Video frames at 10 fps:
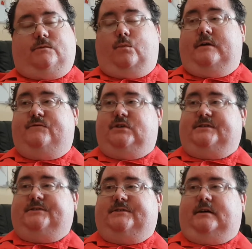And we've
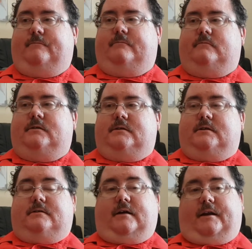just done
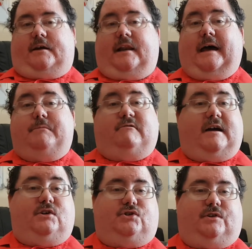a
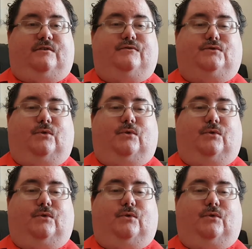collaboration